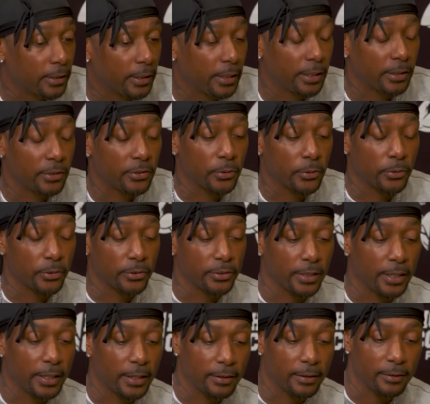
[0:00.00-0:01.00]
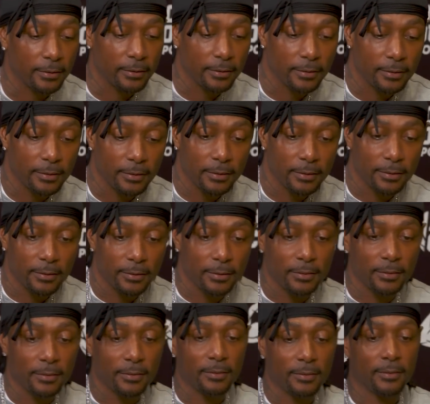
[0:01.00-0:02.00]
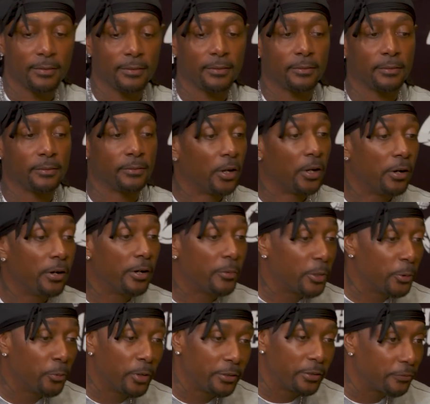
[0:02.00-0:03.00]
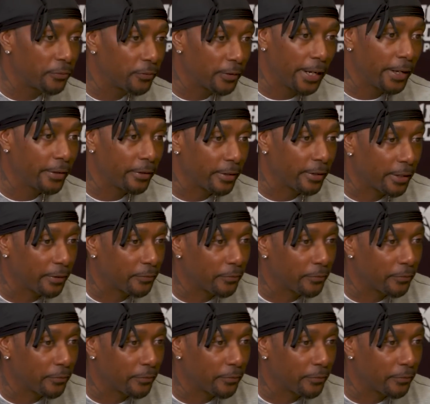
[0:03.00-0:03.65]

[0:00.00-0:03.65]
Like, so it's like, no, we wasn't flattered at